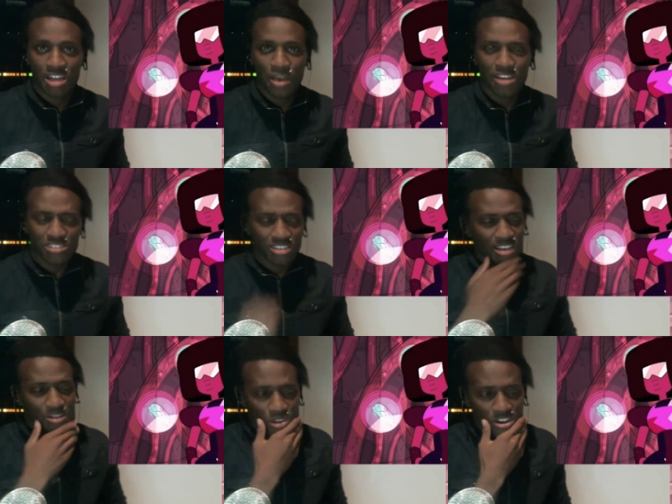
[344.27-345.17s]
I'm actually
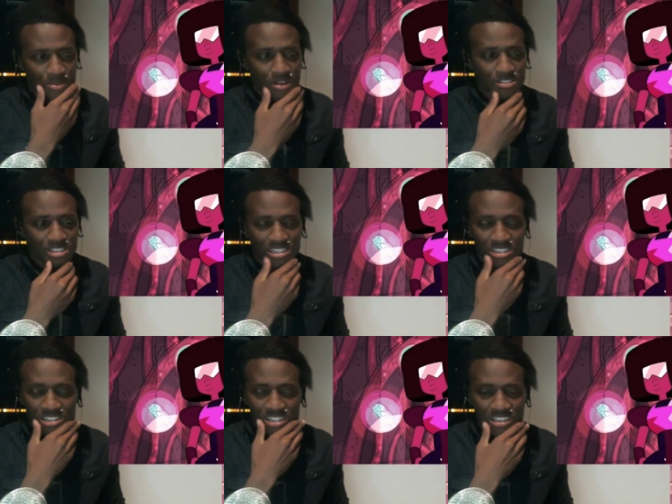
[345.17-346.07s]
kind of worried about
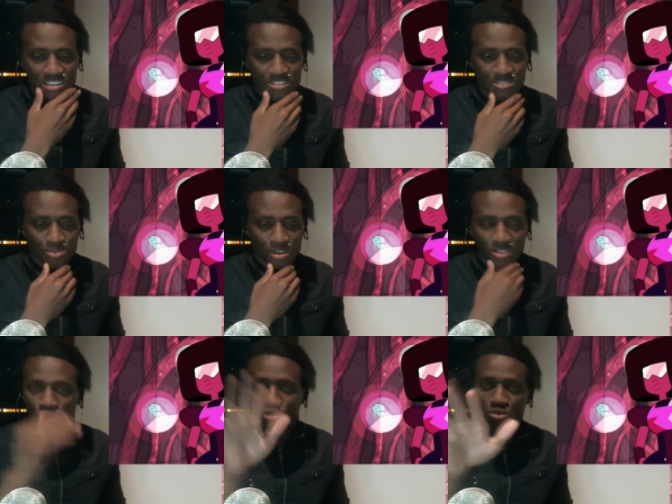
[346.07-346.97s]
leaks,
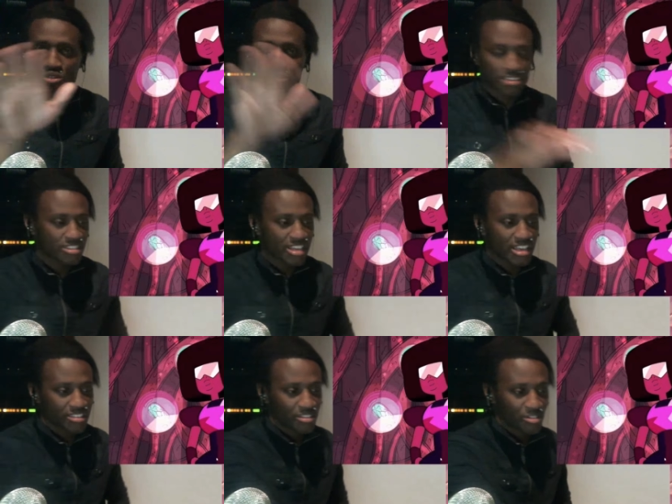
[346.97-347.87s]
but we'll we'll get to that
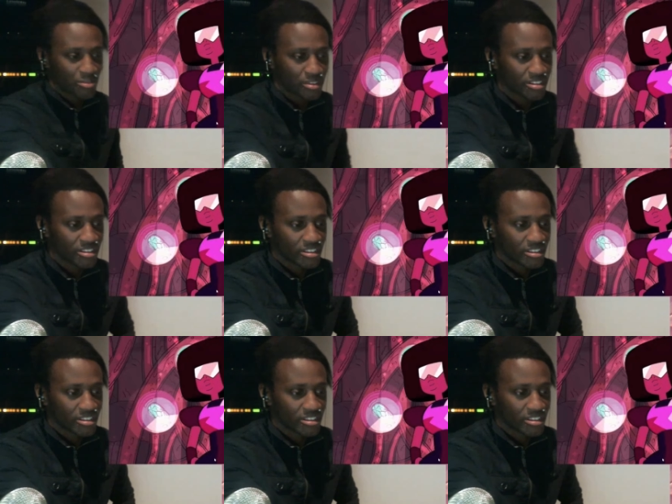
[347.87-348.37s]
in a little bit.